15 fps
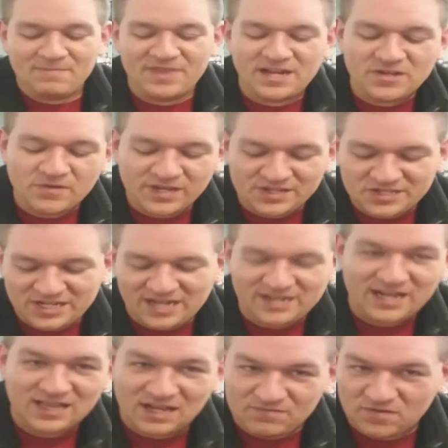Then you can send
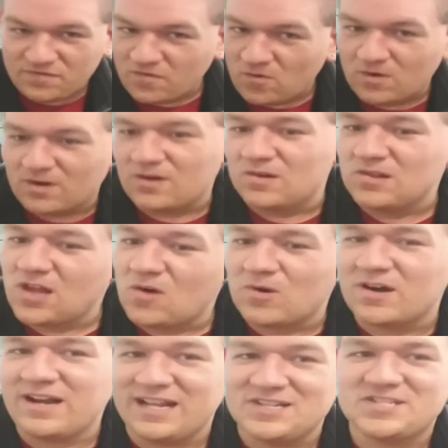a level 4 or
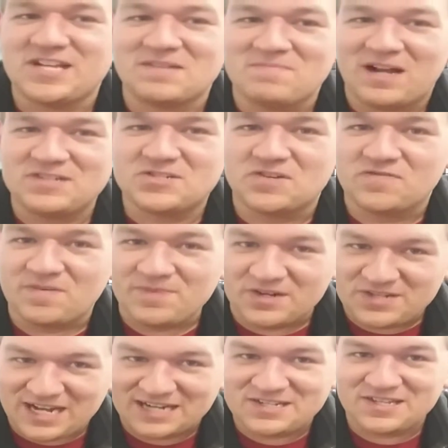lower insect monster from
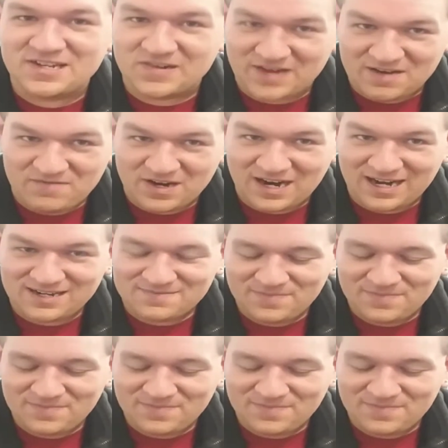your deck to the graveyard.